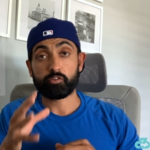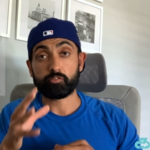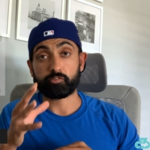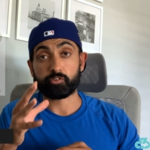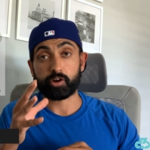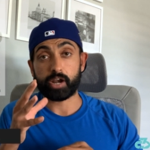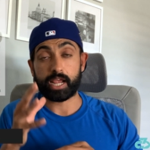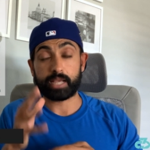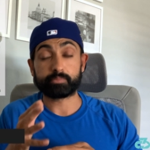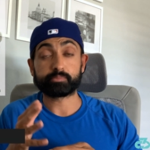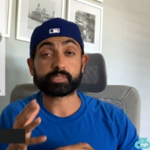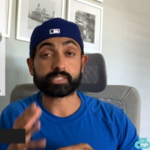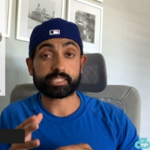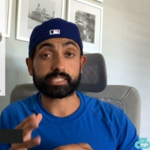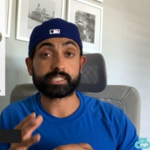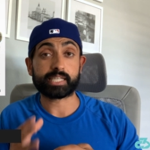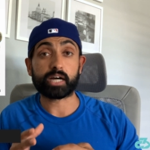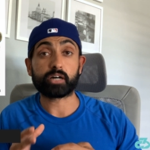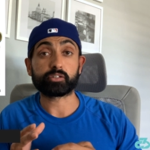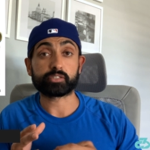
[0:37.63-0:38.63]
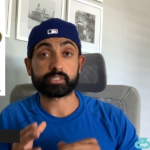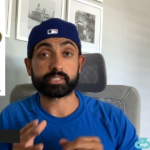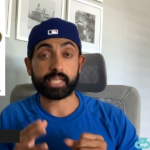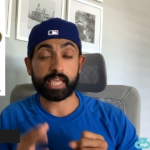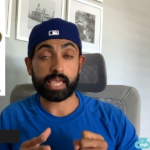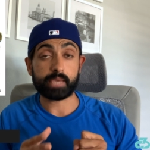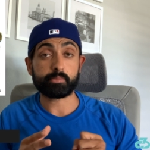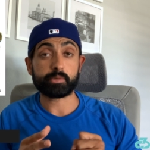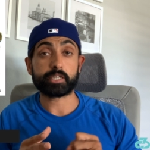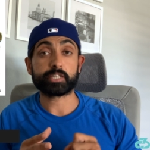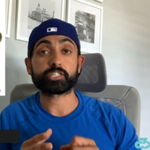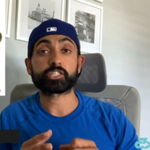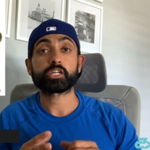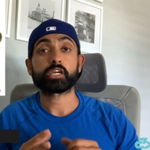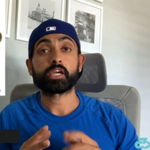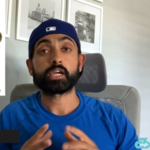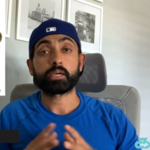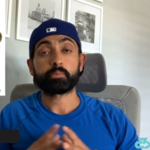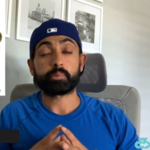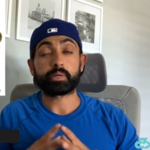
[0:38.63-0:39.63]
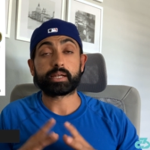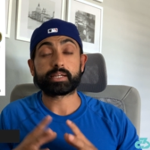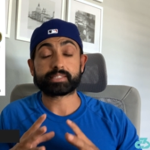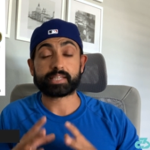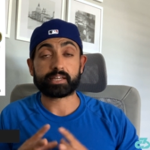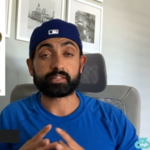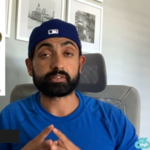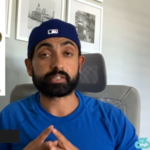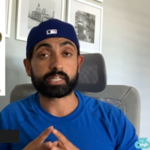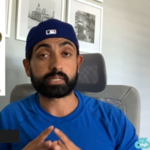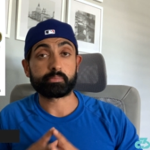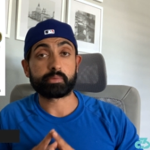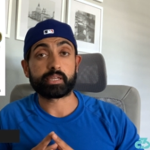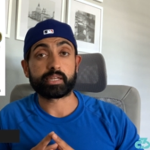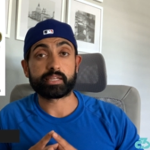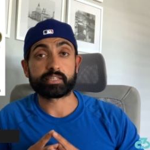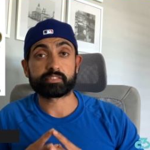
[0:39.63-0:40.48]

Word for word: for MCL damage because that ligament